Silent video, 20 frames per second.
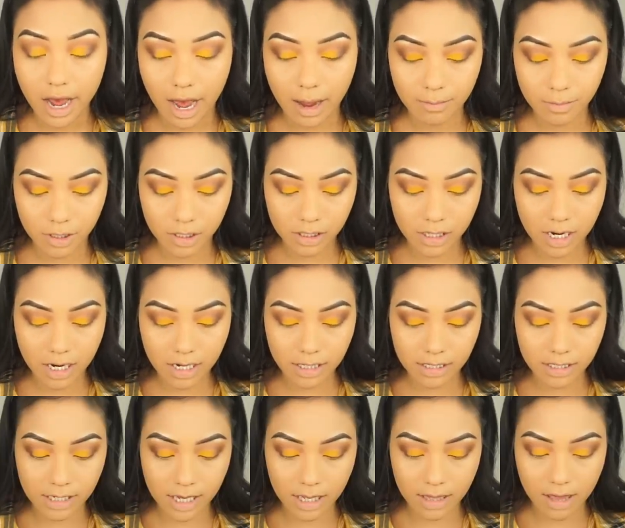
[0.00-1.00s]
I'm just
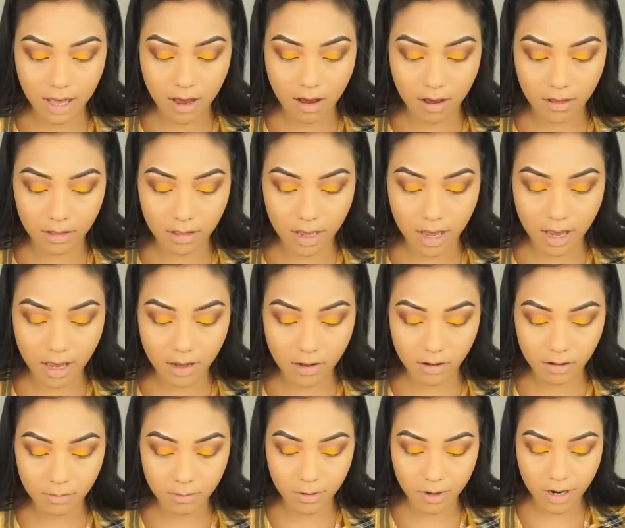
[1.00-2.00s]
gonna take that on the
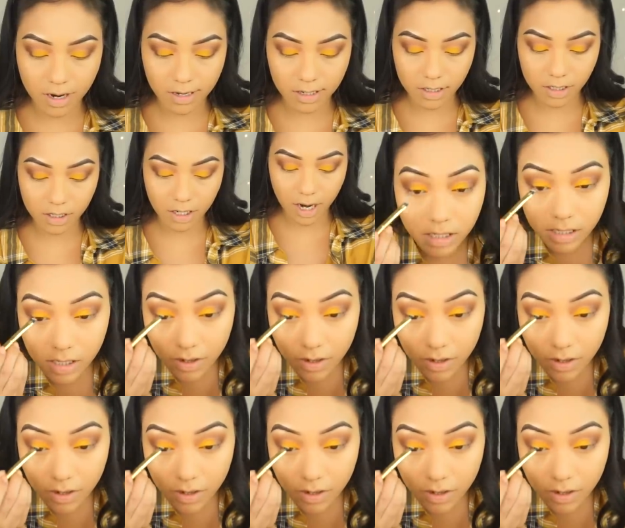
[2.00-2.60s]
angled brush and